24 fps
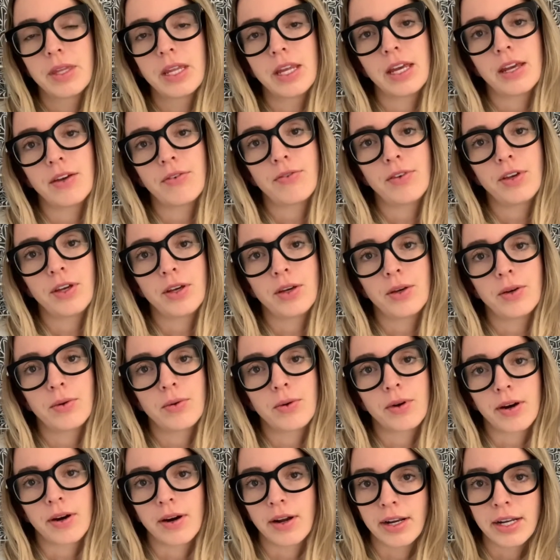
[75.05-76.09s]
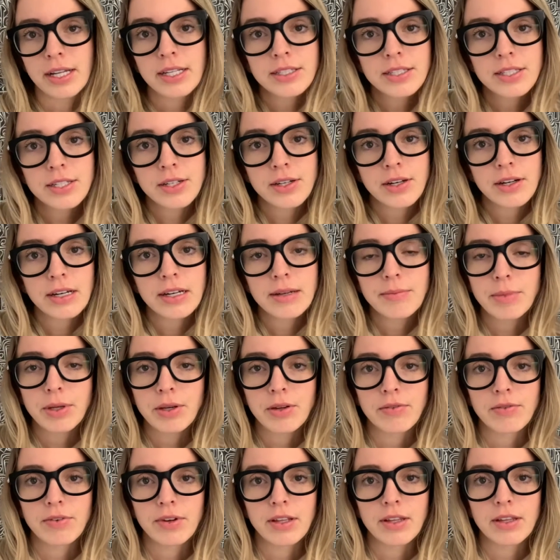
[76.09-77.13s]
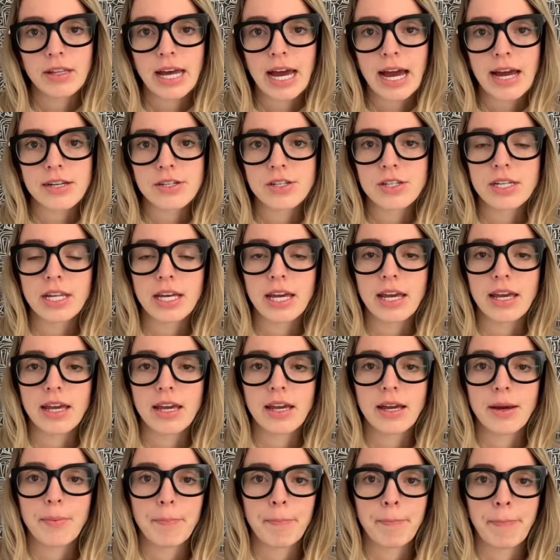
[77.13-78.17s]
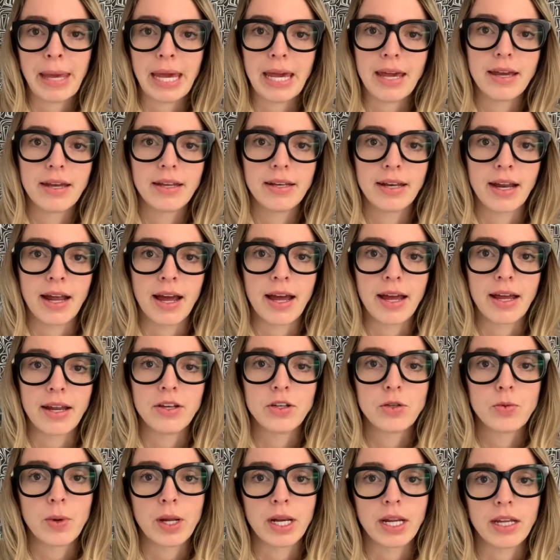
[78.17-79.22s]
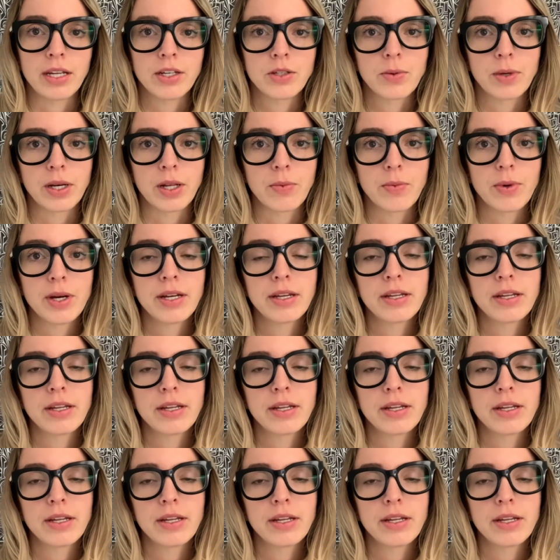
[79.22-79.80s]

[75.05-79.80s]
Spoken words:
If you are on Instagram, you can follow the hashtag Make92021